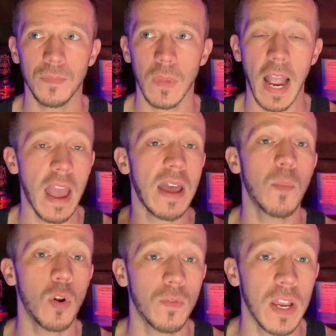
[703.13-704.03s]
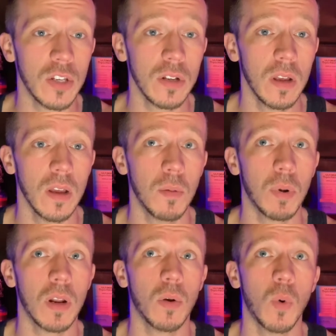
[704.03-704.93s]
I had motivation,
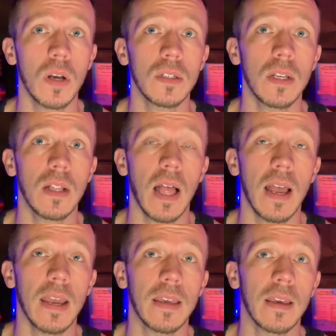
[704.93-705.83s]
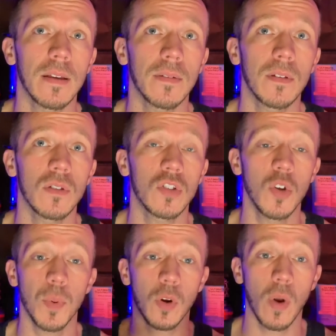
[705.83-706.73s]
but it wasn't like
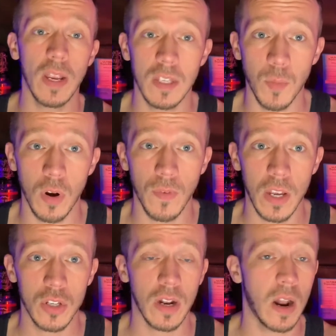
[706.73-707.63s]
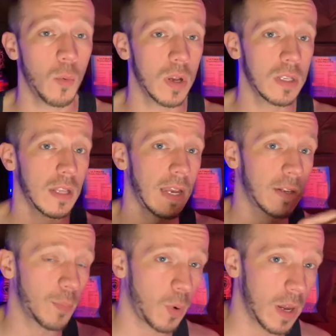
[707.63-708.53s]
super crazy motivation, and I wasn't like
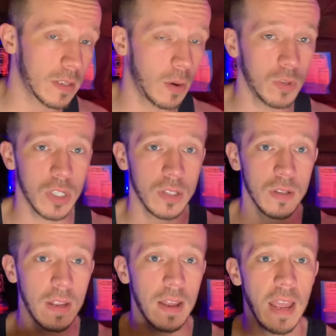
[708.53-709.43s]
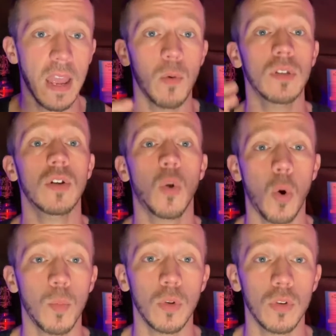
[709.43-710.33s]
depressed. I was just, it was a
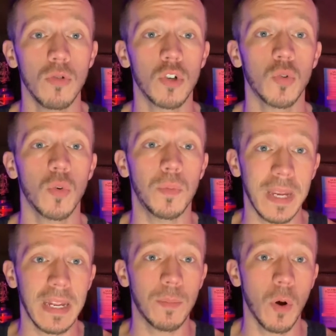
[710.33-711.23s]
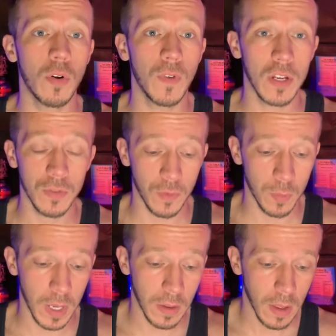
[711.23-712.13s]
normal, neutral, medium motivation for me.